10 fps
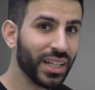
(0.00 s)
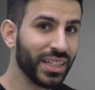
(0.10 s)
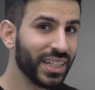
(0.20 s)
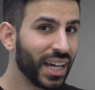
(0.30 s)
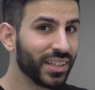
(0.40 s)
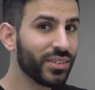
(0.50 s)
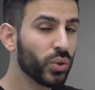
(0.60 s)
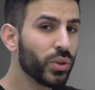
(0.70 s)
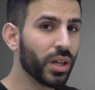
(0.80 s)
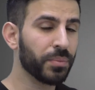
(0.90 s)
did I
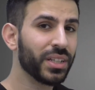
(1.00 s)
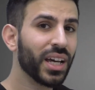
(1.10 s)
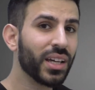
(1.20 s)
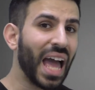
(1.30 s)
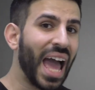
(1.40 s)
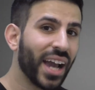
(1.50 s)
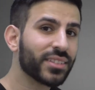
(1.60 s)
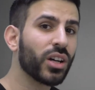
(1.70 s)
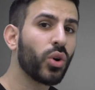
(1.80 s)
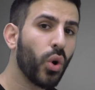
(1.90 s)
do them? Did I act
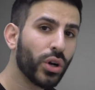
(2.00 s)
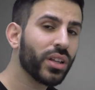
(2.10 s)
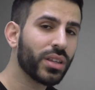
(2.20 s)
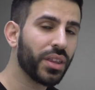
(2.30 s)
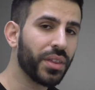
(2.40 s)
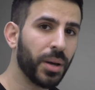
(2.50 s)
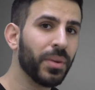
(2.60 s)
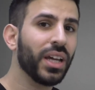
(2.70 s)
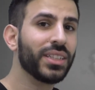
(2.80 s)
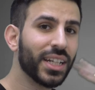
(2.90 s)
according to them
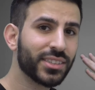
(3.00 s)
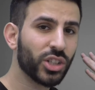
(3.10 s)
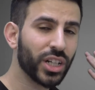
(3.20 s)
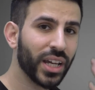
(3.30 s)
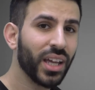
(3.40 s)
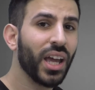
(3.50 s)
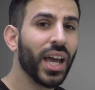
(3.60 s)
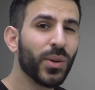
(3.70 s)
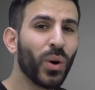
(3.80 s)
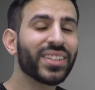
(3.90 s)
yesterday?
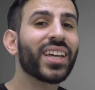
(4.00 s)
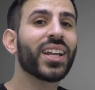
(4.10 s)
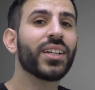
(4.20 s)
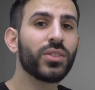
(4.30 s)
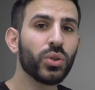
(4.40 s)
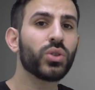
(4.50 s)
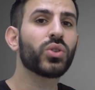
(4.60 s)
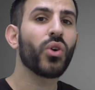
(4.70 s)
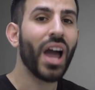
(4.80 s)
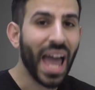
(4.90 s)
And what can I do
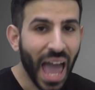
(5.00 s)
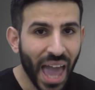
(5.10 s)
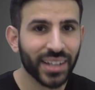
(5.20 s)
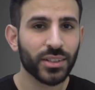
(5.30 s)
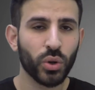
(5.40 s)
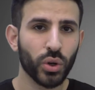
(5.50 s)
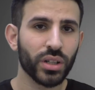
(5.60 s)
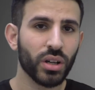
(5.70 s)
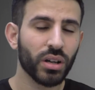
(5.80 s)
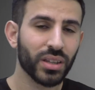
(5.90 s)
to act
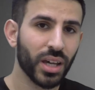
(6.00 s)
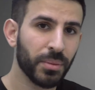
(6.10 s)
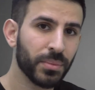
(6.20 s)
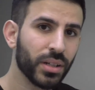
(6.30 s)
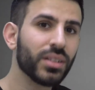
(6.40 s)
according to them